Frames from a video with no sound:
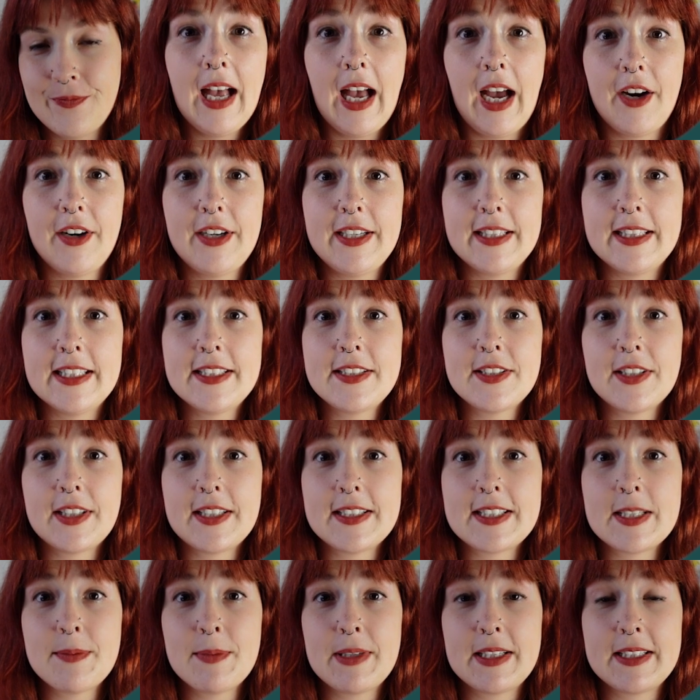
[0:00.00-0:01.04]
All right, let's look at
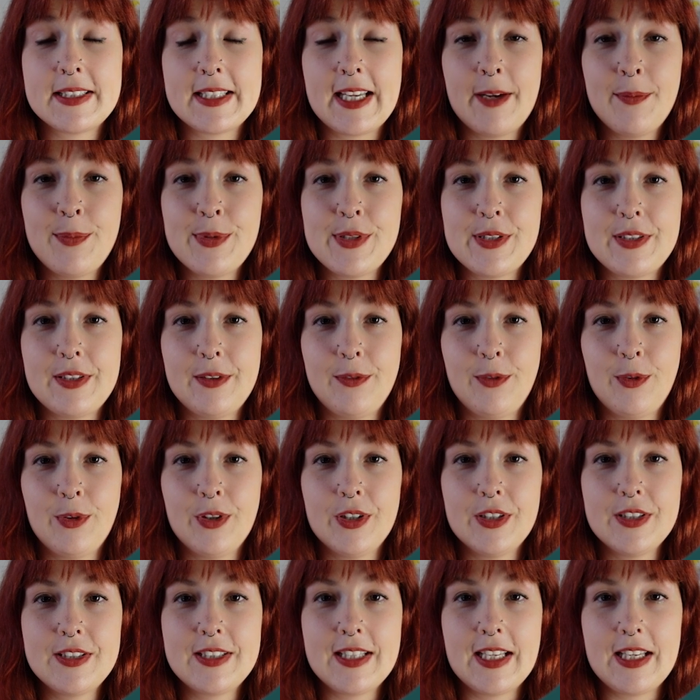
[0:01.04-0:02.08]
some examples of
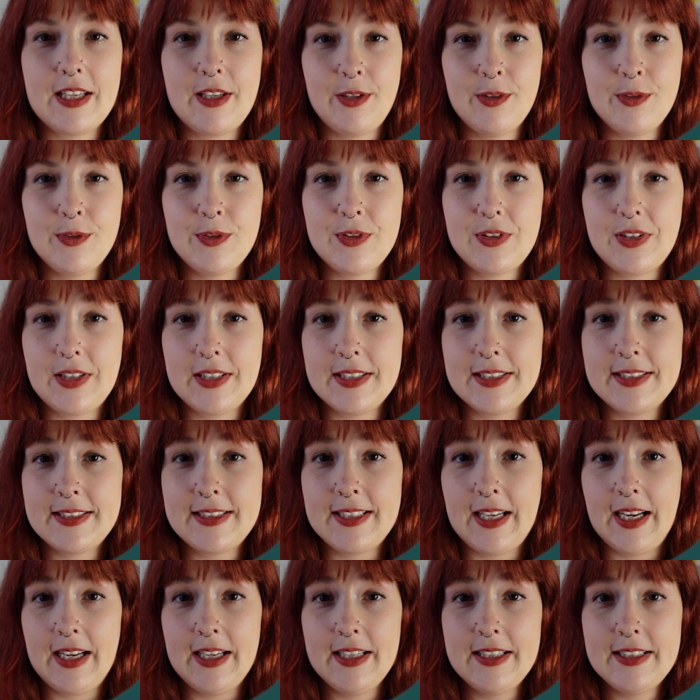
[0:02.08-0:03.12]
words that use the
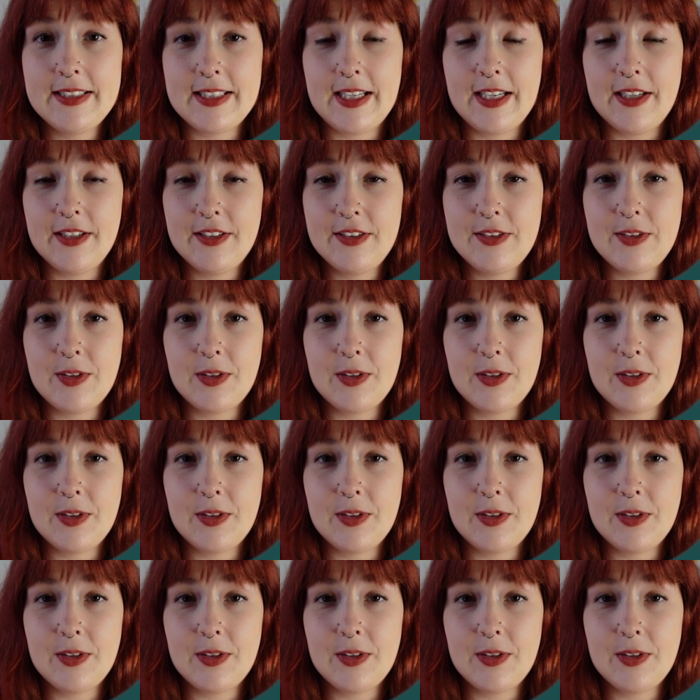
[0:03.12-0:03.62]
sa sound.